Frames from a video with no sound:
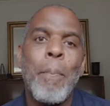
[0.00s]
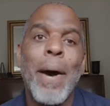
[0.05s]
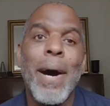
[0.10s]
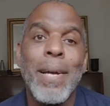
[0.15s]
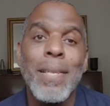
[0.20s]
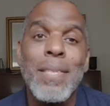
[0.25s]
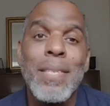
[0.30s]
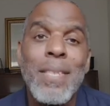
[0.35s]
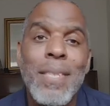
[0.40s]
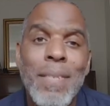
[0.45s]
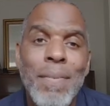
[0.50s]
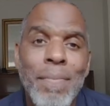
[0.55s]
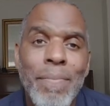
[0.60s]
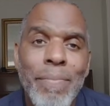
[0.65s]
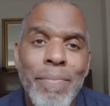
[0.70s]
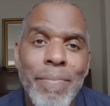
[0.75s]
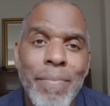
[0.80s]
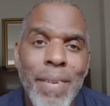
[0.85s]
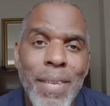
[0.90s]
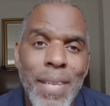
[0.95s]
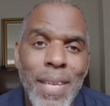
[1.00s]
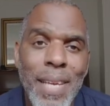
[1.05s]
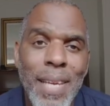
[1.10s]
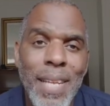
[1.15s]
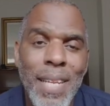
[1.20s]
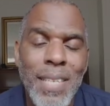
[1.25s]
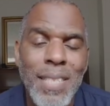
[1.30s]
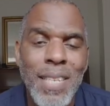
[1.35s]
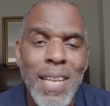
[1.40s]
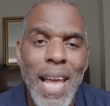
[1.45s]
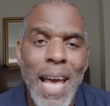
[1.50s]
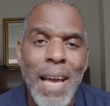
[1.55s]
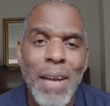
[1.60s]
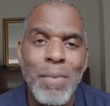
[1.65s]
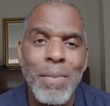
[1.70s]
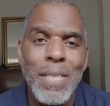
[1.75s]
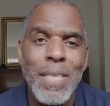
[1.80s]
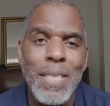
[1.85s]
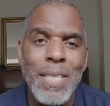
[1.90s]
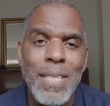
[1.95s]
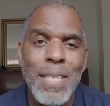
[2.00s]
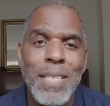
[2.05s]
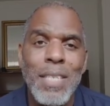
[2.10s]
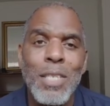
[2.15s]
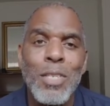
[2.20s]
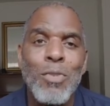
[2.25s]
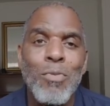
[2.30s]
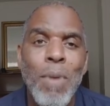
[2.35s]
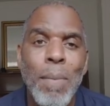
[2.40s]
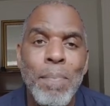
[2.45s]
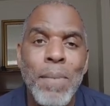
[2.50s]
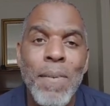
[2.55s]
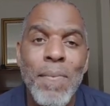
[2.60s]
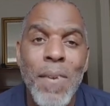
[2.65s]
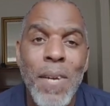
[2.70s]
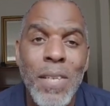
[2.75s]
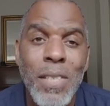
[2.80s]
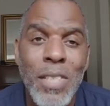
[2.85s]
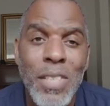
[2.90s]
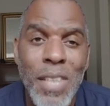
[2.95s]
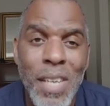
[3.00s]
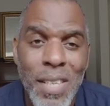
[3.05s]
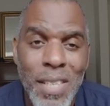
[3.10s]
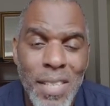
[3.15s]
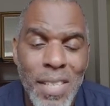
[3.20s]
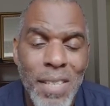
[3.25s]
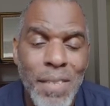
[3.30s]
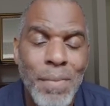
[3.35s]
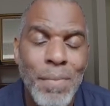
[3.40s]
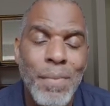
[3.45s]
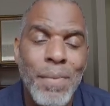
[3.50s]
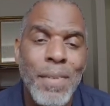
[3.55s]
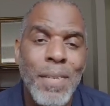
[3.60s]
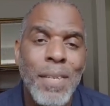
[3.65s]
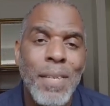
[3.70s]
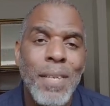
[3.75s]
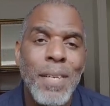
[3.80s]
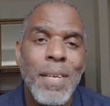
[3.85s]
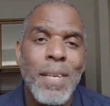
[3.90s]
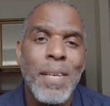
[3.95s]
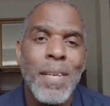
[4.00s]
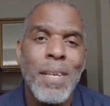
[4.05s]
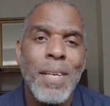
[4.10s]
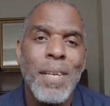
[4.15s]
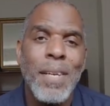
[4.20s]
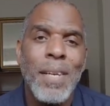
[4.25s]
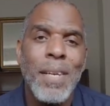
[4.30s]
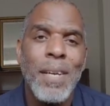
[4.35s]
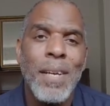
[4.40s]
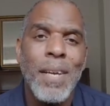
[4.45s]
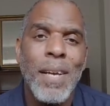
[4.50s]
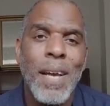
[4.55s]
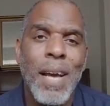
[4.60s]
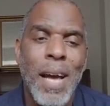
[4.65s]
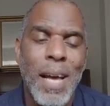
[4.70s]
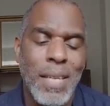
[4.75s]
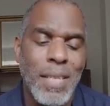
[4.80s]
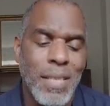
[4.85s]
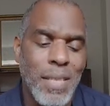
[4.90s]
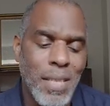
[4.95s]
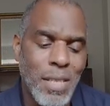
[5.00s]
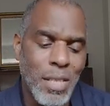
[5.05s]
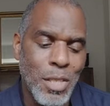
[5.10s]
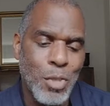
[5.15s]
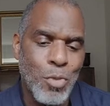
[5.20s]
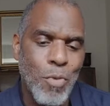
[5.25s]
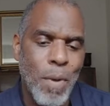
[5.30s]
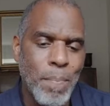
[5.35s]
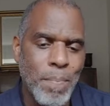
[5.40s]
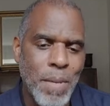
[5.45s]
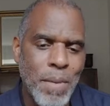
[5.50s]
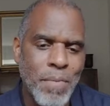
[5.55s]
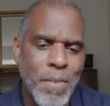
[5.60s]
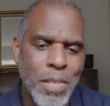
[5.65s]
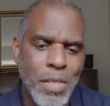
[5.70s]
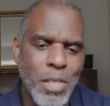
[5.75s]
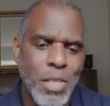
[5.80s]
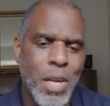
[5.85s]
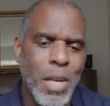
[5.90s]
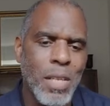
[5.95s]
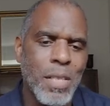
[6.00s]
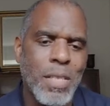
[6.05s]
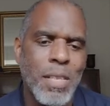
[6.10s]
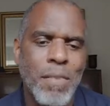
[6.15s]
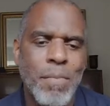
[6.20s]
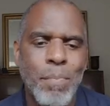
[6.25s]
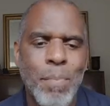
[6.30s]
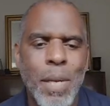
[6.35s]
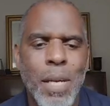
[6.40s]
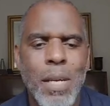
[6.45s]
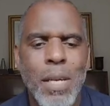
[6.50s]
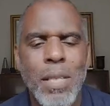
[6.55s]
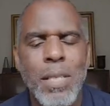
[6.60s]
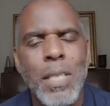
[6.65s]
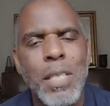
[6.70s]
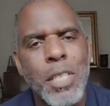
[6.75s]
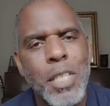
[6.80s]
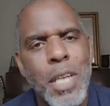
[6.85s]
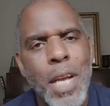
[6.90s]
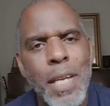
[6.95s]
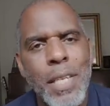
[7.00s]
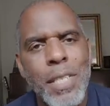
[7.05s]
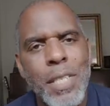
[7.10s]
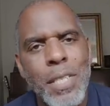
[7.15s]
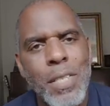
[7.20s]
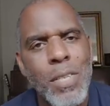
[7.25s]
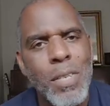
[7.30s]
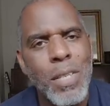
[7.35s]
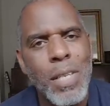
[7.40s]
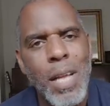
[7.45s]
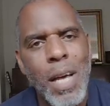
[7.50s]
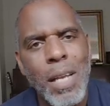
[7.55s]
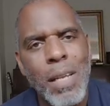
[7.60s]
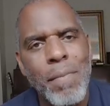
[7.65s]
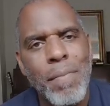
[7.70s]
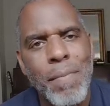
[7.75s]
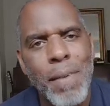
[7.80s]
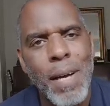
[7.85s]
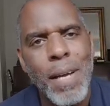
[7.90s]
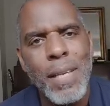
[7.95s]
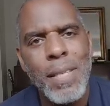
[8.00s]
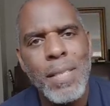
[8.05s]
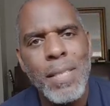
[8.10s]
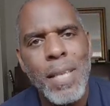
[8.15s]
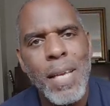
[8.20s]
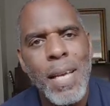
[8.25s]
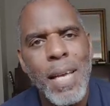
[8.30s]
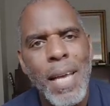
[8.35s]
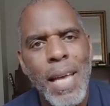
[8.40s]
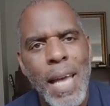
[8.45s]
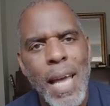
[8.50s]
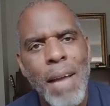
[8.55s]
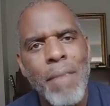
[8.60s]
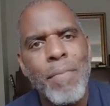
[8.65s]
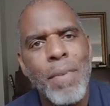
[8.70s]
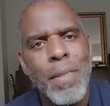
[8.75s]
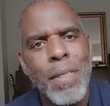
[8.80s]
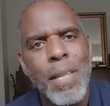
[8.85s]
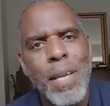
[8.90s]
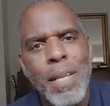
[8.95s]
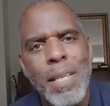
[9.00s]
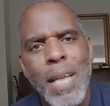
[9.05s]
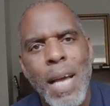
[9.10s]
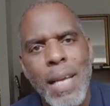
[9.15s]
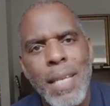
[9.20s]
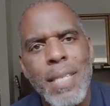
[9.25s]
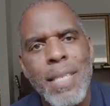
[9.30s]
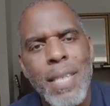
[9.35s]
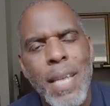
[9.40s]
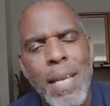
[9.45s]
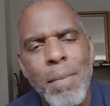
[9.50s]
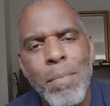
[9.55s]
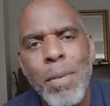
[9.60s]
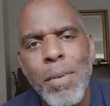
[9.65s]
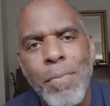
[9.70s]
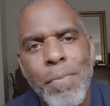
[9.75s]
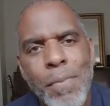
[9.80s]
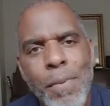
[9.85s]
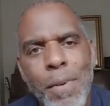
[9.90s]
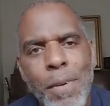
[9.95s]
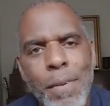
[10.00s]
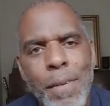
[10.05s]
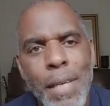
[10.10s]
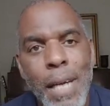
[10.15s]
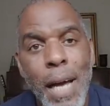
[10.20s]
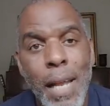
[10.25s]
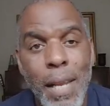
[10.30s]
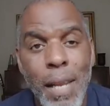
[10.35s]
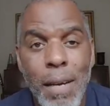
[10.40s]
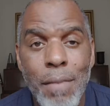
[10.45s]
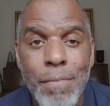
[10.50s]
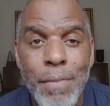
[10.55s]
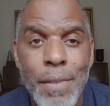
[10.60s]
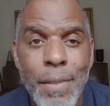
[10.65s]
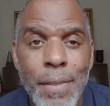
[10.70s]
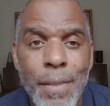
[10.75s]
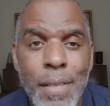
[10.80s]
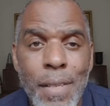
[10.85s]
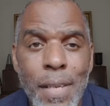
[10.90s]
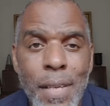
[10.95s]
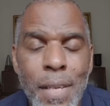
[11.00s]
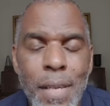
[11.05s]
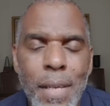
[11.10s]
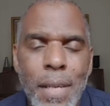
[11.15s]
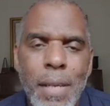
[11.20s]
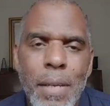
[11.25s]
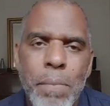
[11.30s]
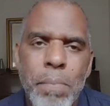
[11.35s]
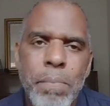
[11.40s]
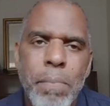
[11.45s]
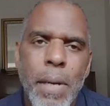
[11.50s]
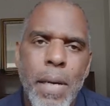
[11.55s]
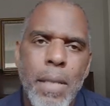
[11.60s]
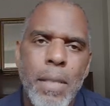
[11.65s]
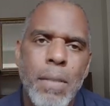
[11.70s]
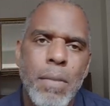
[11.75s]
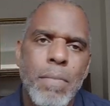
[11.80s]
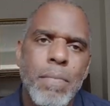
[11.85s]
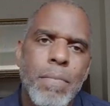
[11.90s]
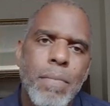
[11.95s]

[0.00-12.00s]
but in the English language is a disruptive conjunctive. And it's a disruptive conjunctive because it changes or nullifies everything that is said before it. I love you, but,